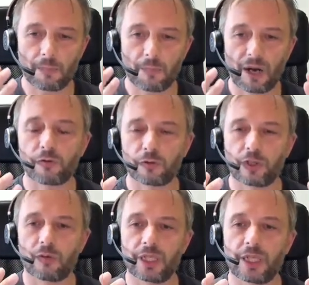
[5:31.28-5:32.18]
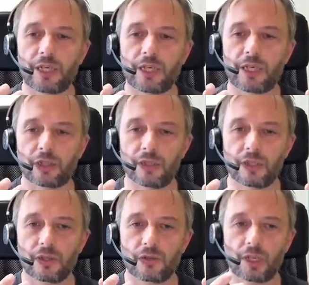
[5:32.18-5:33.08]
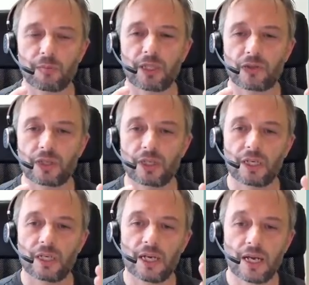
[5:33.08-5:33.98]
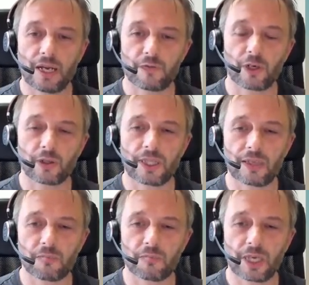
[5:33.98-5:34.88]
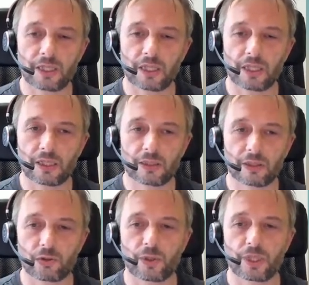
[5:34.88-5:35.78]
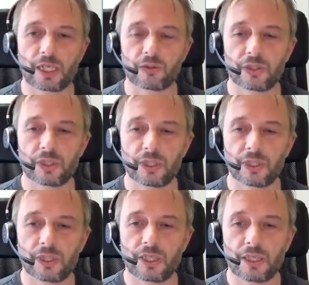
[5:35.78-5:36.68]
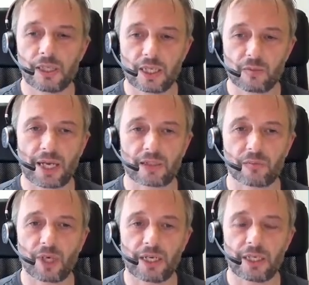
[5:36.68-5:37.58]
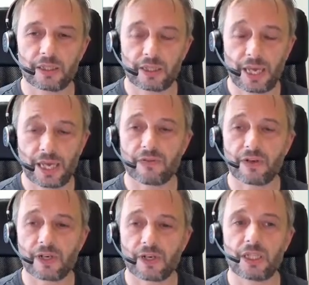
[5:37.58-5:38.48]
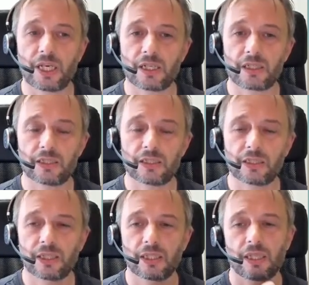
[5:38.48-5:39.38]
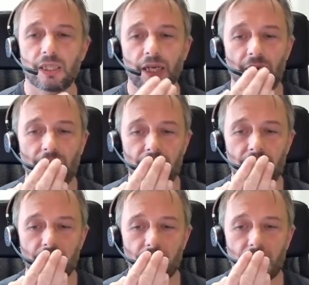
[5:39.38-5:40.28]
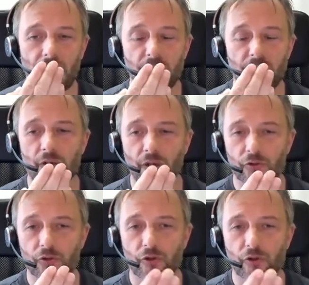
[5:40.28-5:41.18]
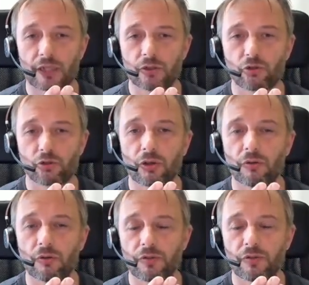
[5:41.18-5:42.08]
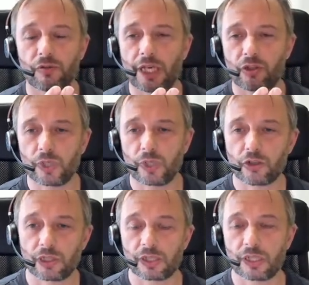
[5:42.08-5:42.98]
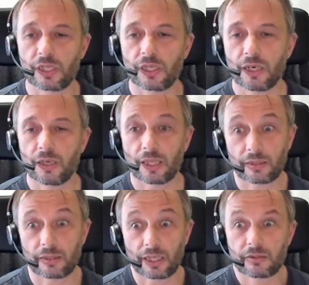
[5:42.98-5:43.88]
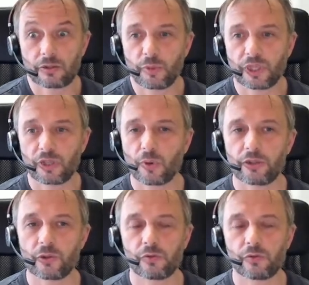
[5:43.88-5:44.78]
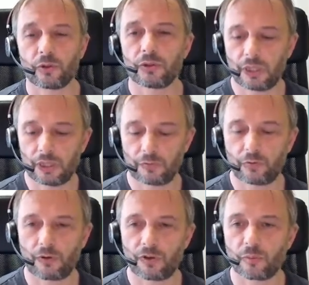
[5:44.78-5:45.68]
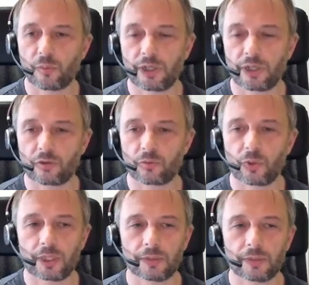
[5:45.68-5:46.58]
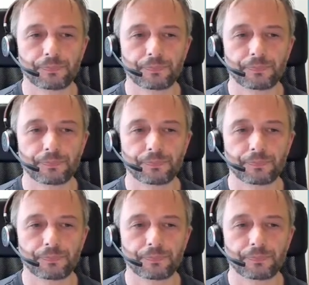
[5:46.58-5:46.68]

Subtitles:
powerful combination. So that means every online banking user account is backed by KYC data and a pair of strong authentication credentials. That could be quite useful for third parties as well.